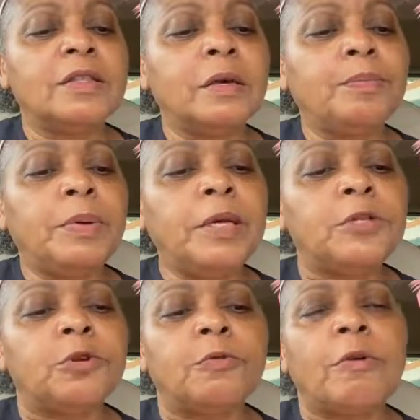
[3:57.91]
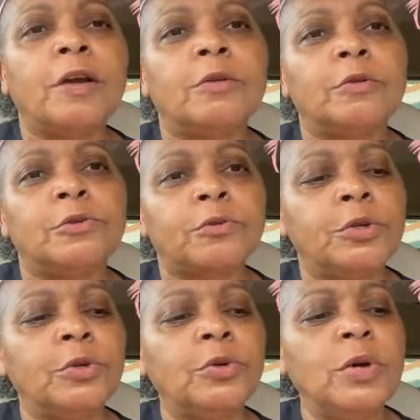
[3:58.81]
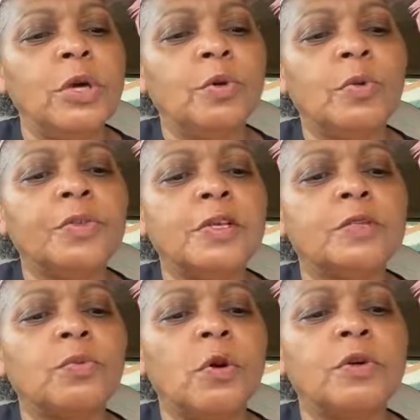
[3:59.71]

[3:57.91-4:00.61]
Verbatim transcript: The picture Frankl drew with his